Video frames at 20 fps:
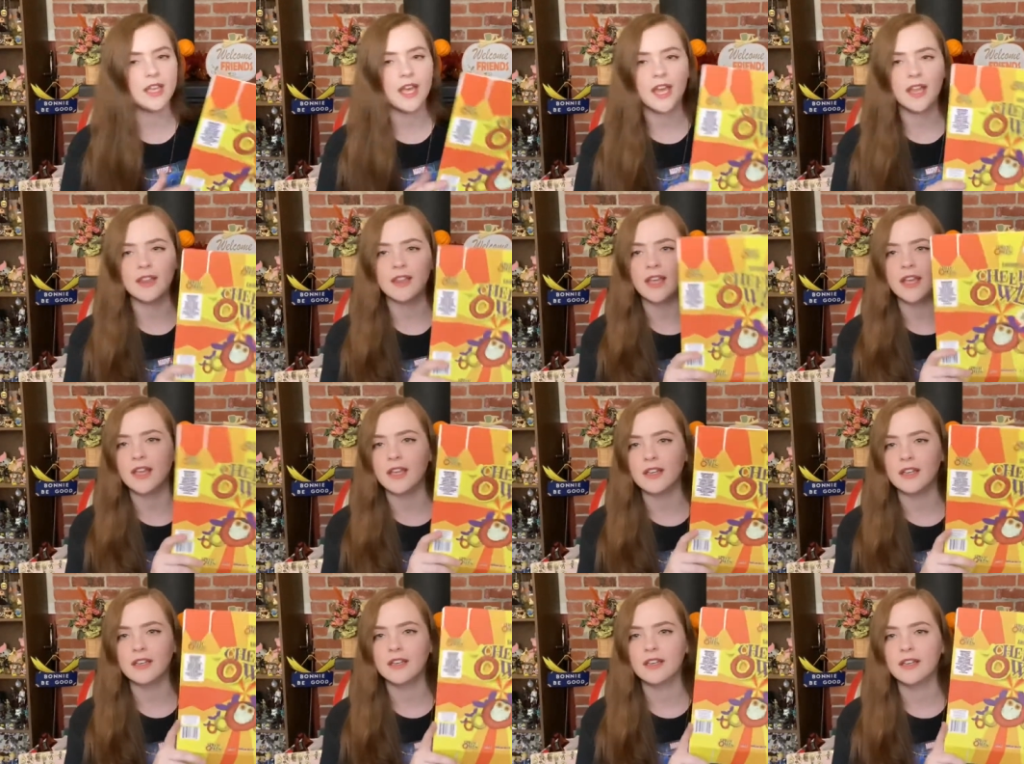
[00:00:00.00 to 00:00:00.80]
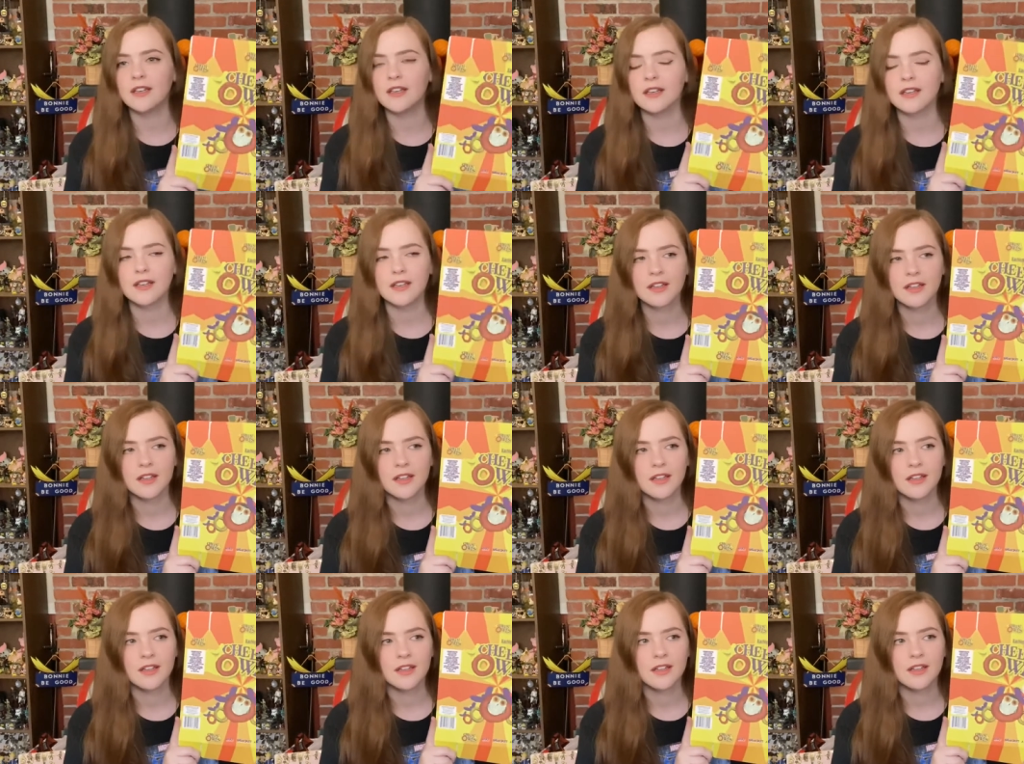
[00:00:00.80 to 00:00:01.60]
and they
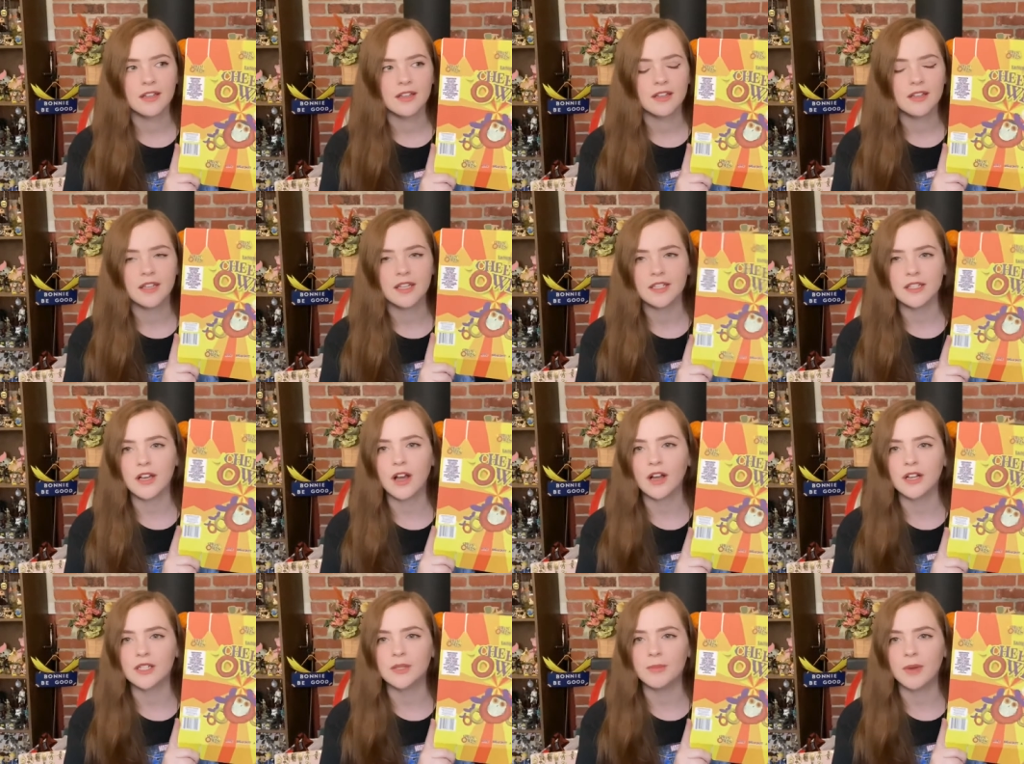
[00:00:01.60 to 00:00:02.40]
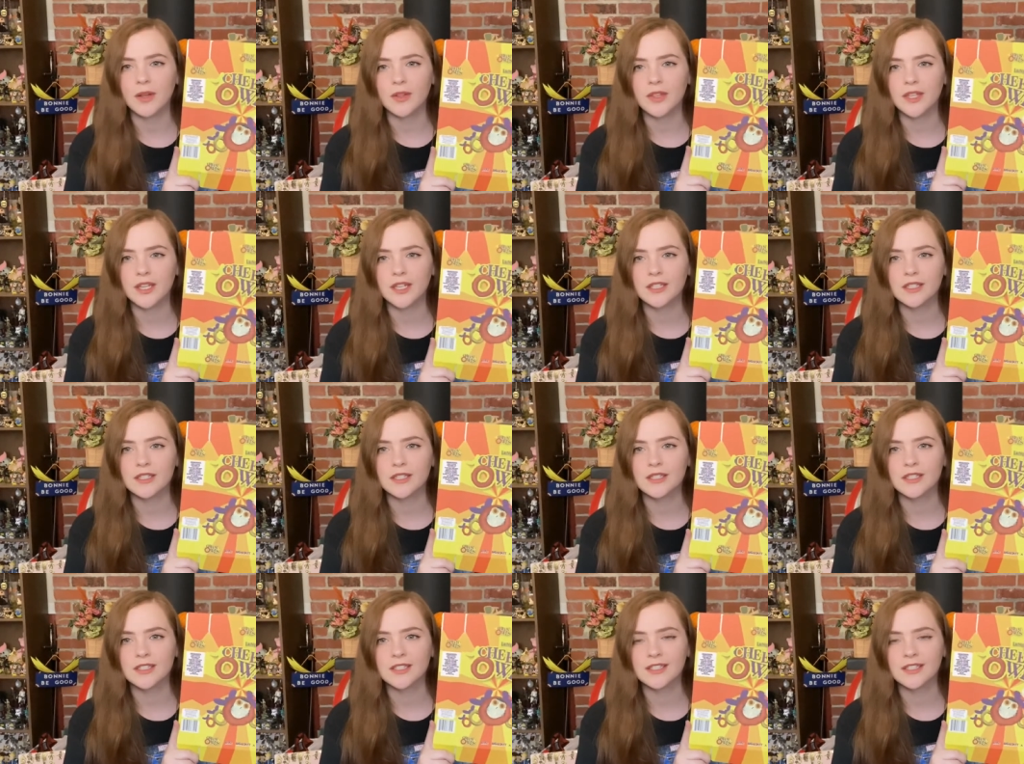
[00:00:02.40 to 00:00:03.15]
talked about this.